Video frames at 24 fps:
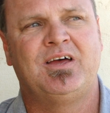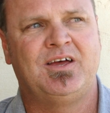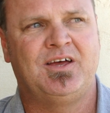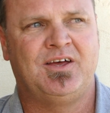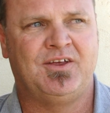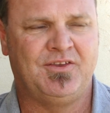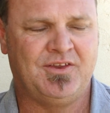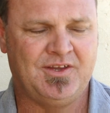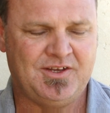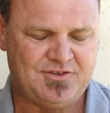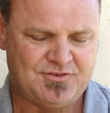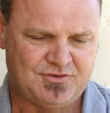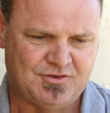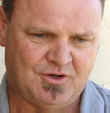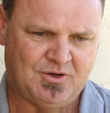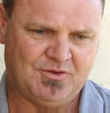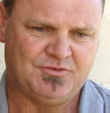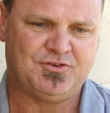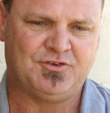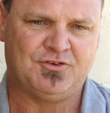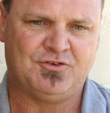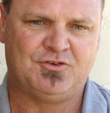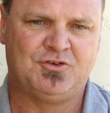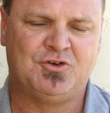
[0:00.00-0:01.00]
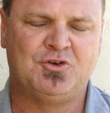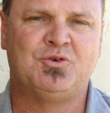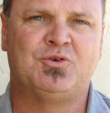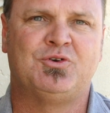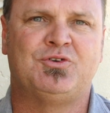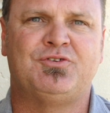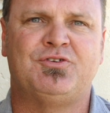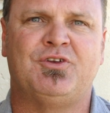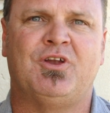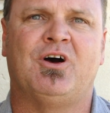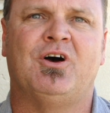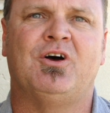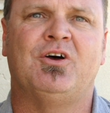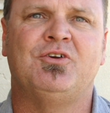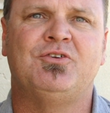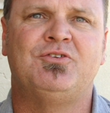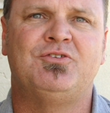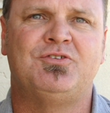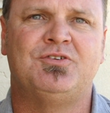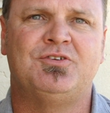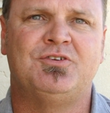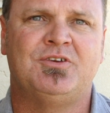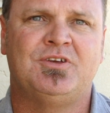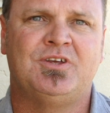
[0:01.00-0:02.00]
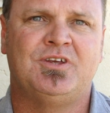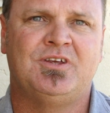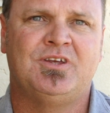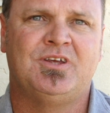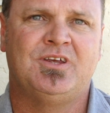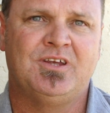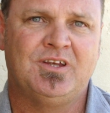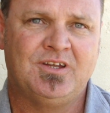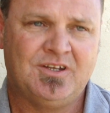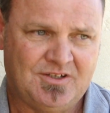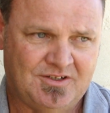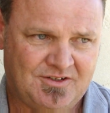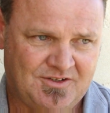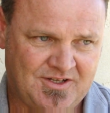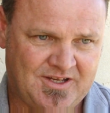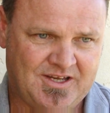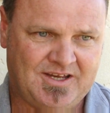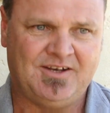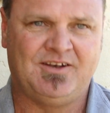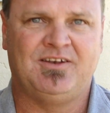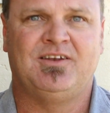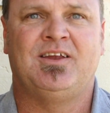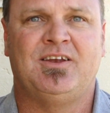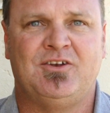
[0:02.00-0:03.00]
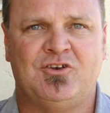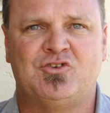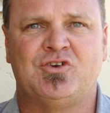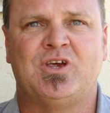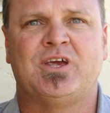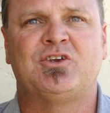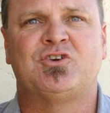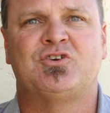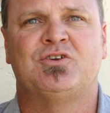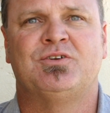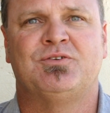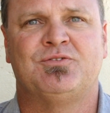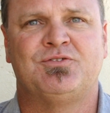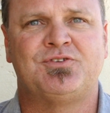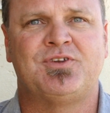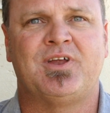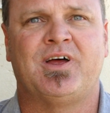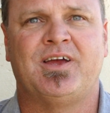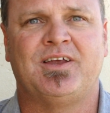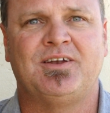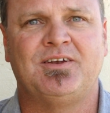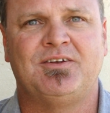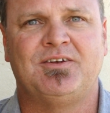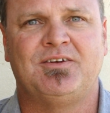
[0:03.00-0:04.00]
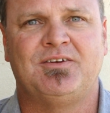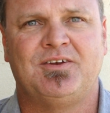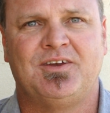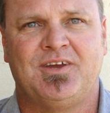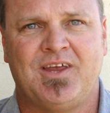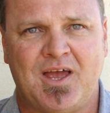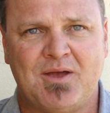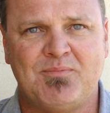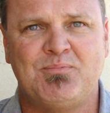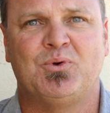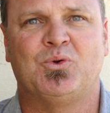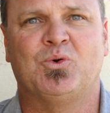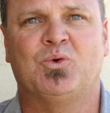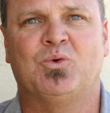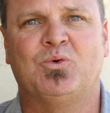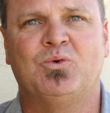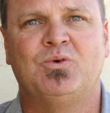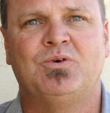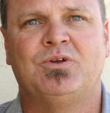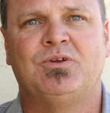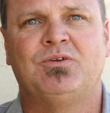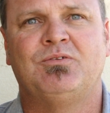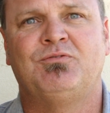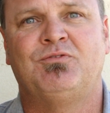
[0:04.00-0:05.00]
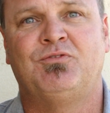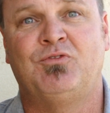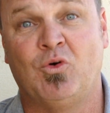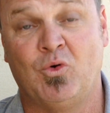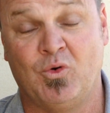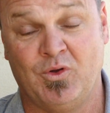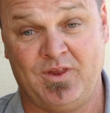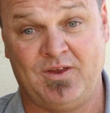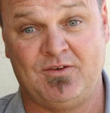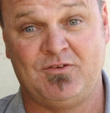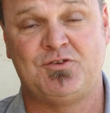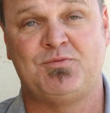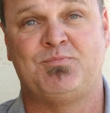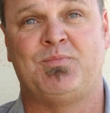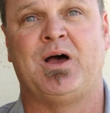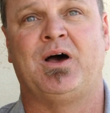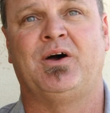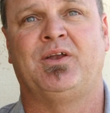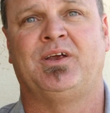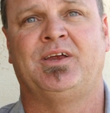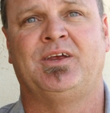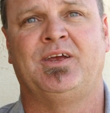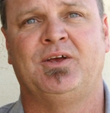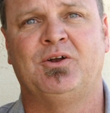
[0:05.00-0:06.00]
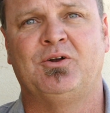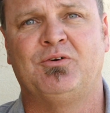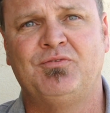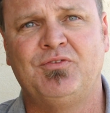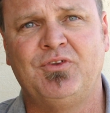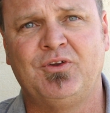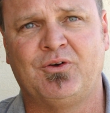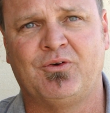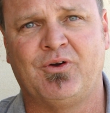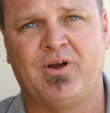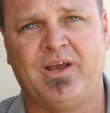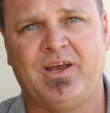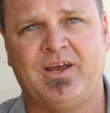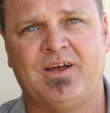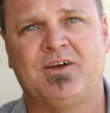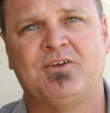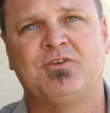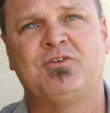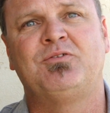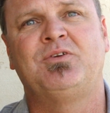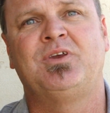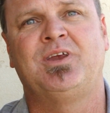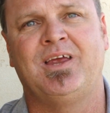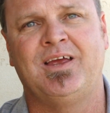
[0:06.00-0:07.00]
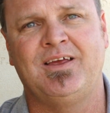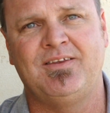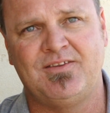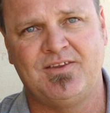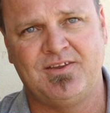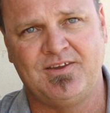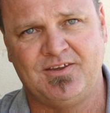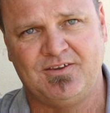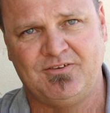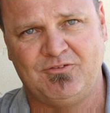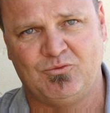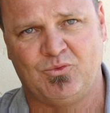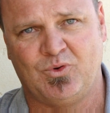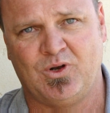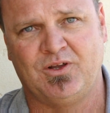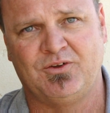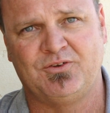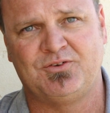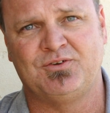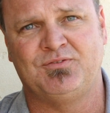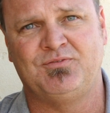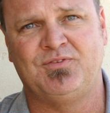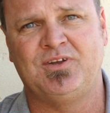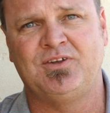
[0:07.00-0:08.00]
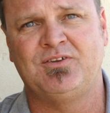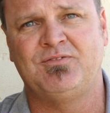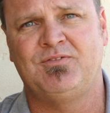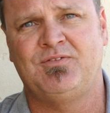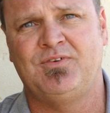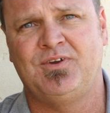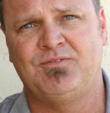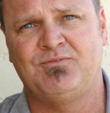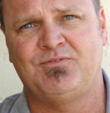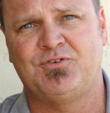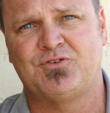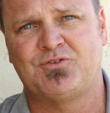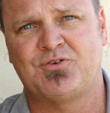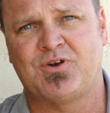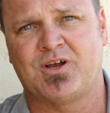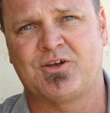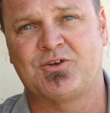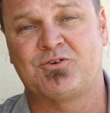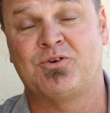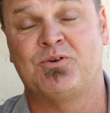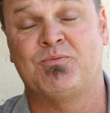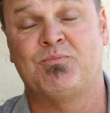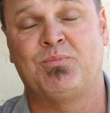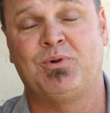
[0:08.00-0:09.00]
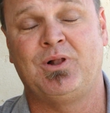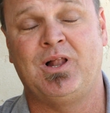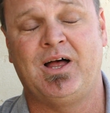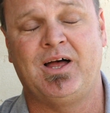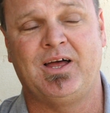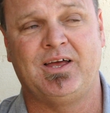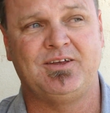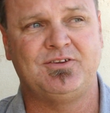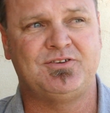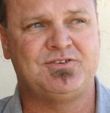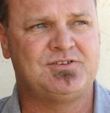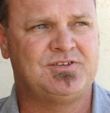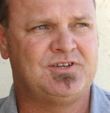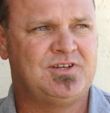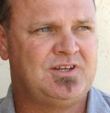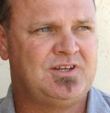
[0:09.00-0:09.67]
And these types of tourist nodes need an injection of state capital for them to be able to get off the ground, get the relative infrastructure in place,